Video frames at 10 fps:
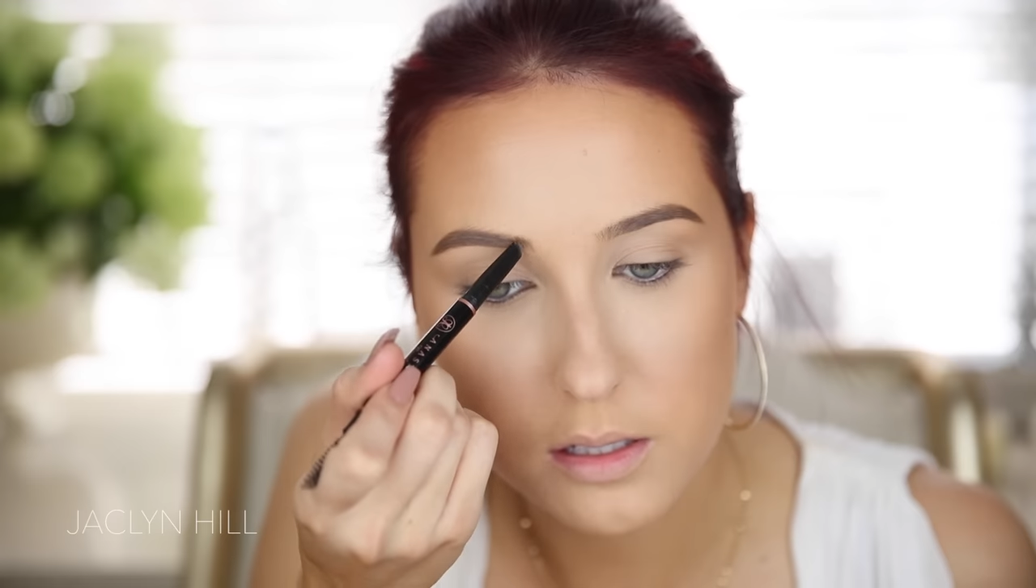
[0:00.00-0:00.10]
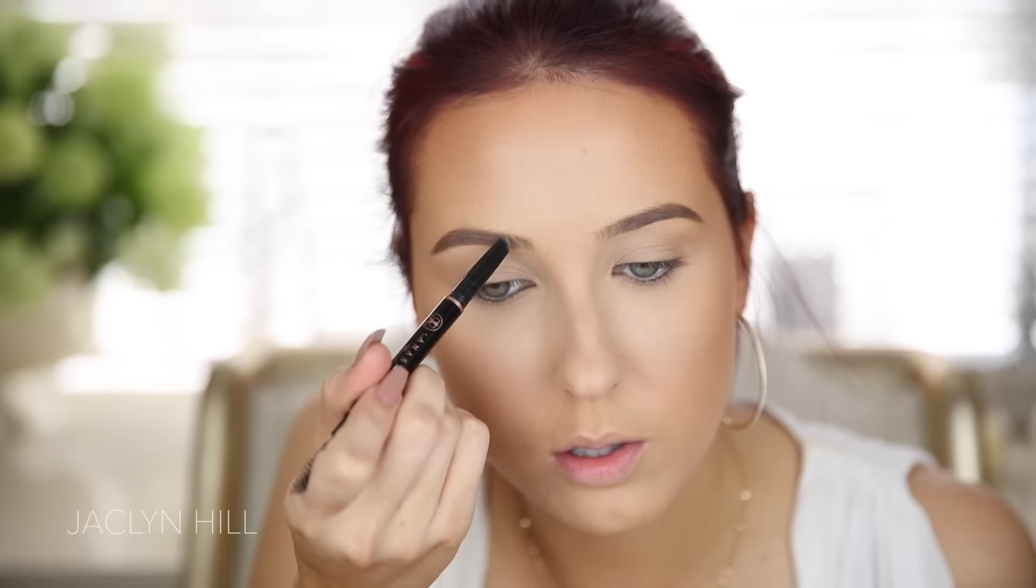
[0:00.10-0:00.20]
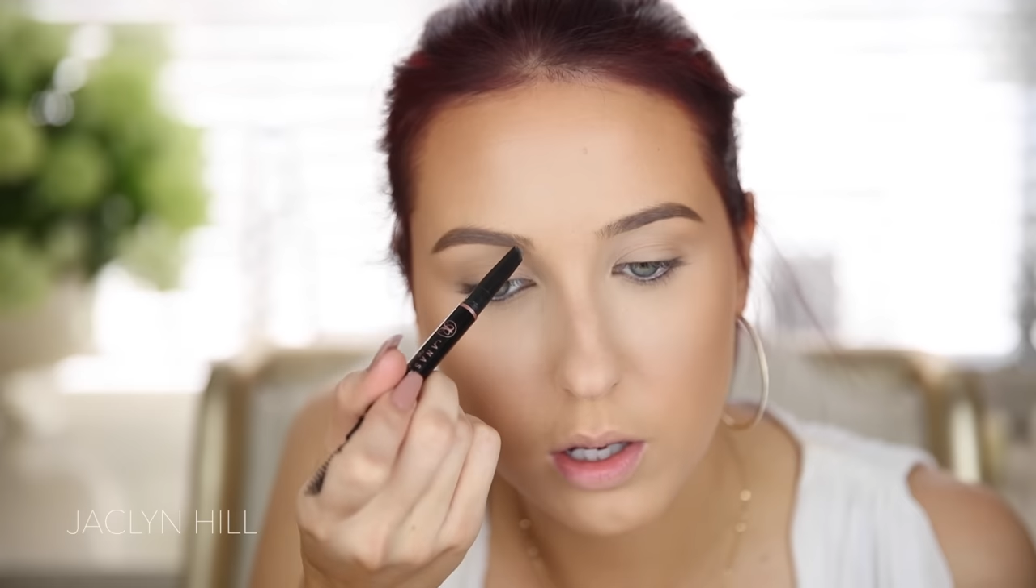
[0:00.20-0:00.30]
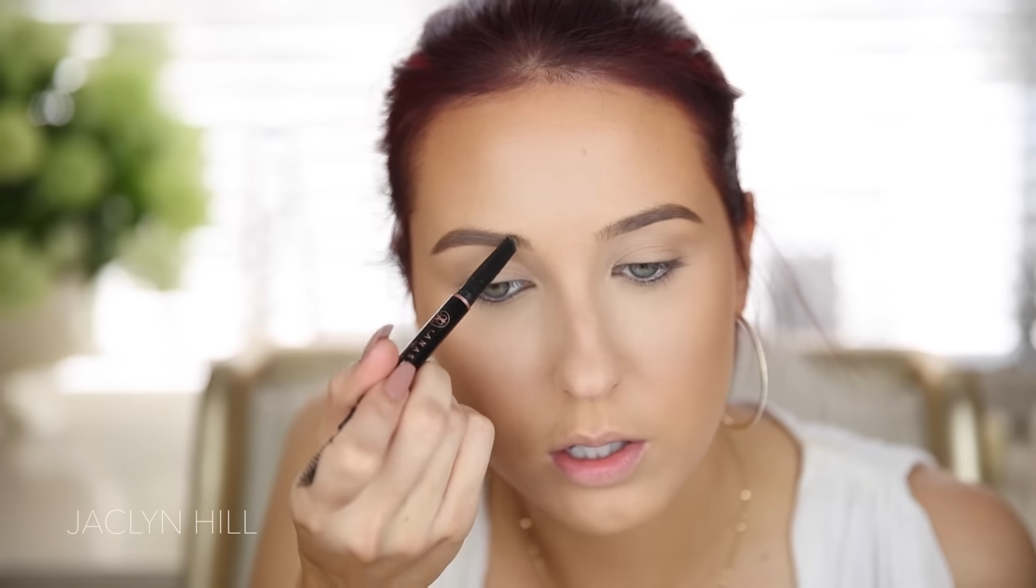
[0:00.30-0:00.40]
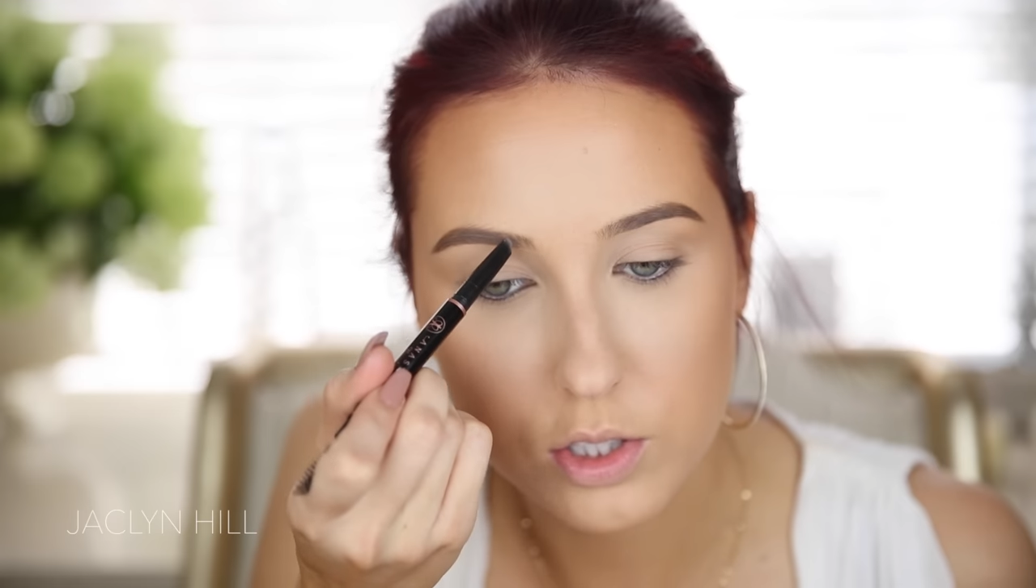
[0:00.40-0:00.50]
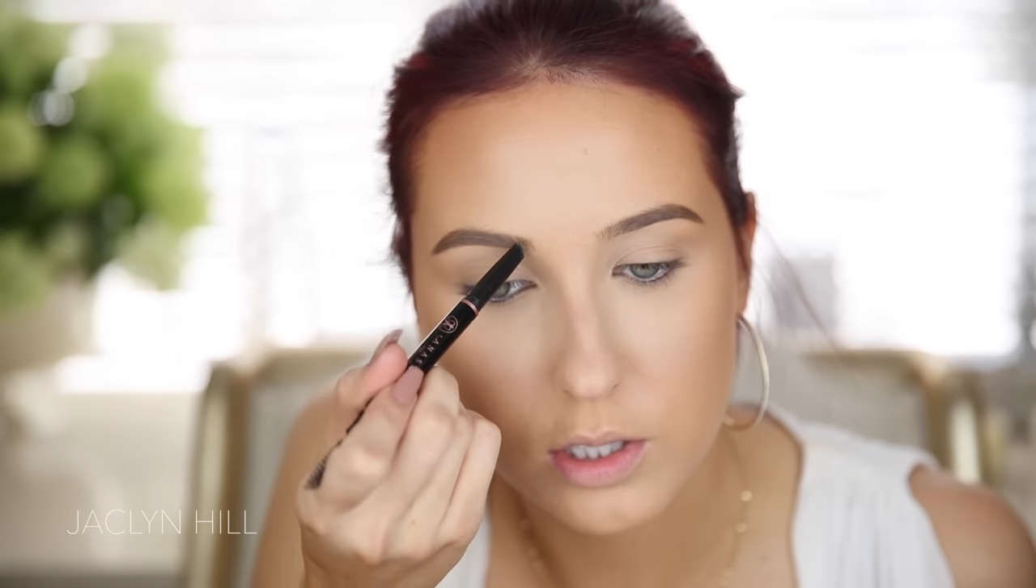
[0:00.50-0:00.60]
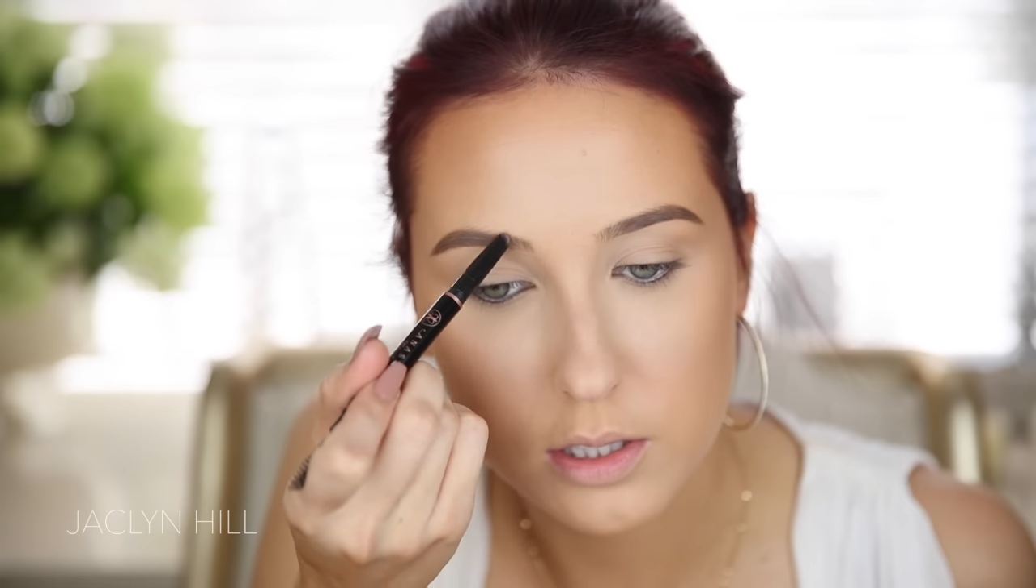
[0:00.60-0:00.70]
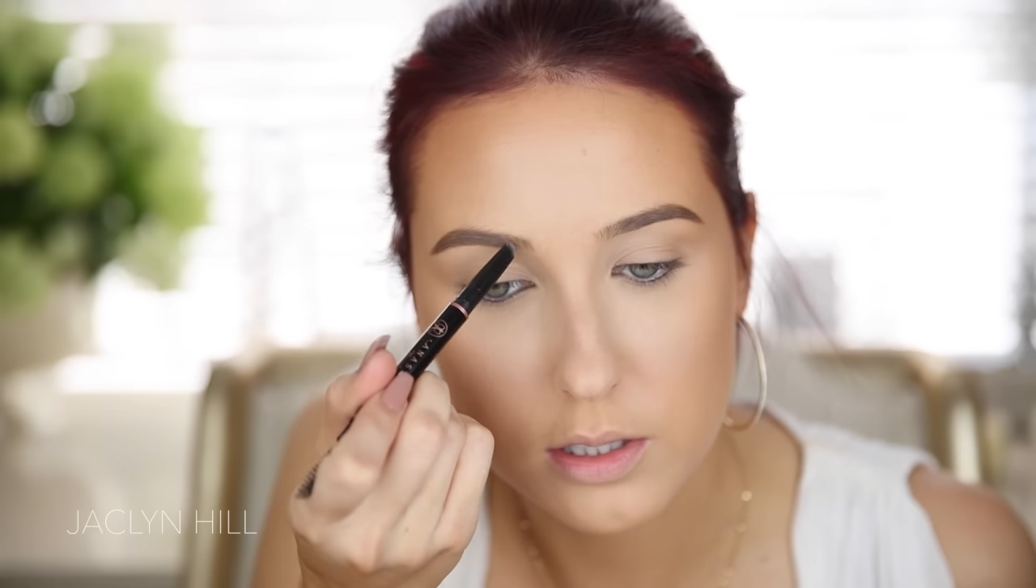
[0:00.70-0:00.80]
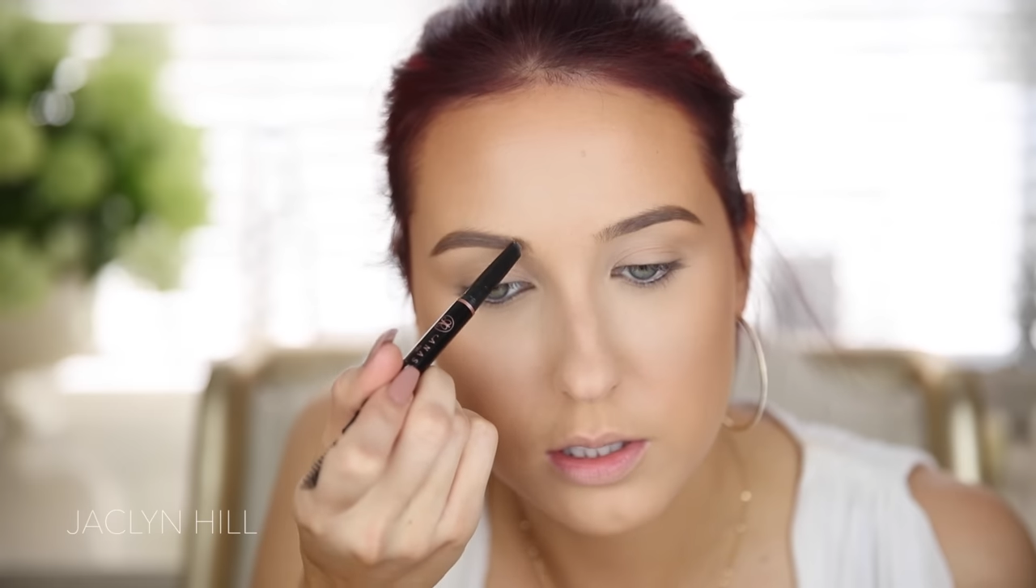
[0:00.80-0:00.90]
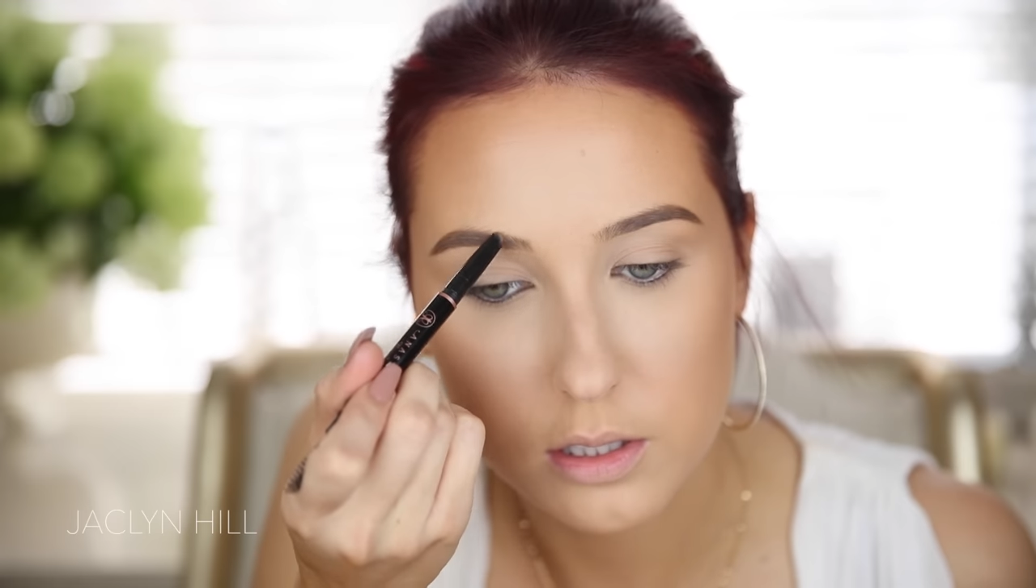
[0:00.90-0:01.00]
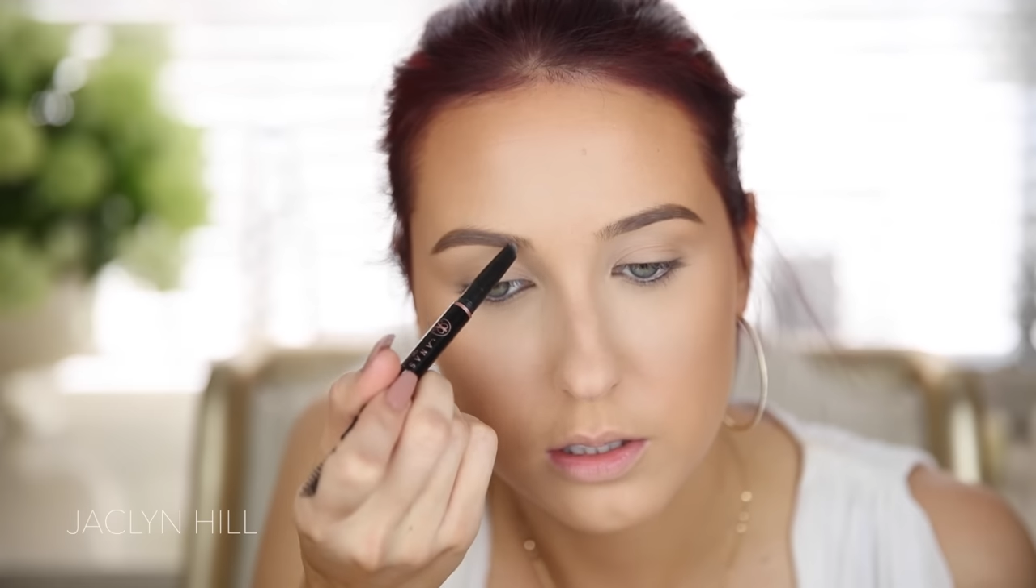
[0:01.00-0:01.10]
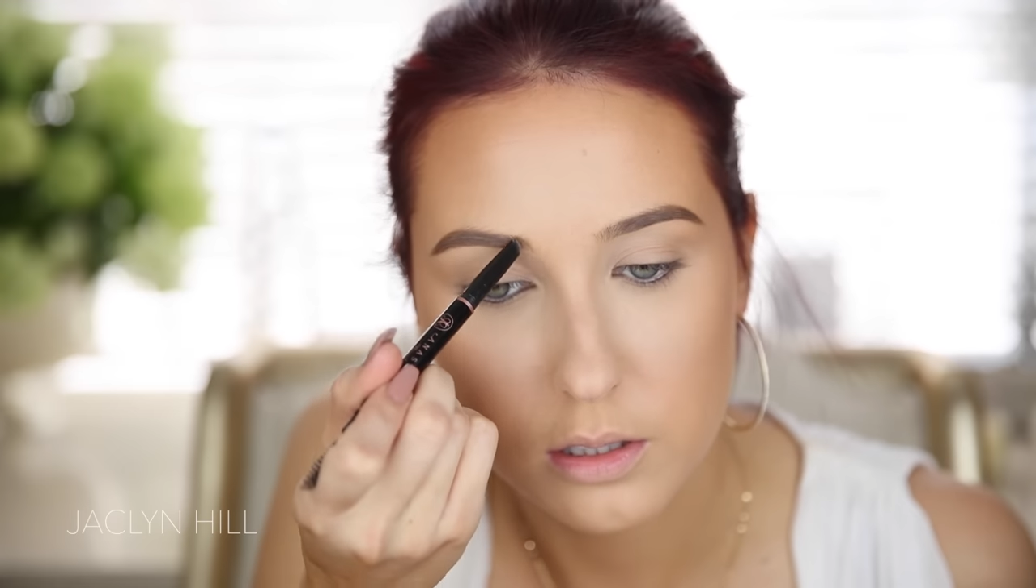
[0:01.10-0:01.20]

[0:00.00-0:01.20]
so I'll just,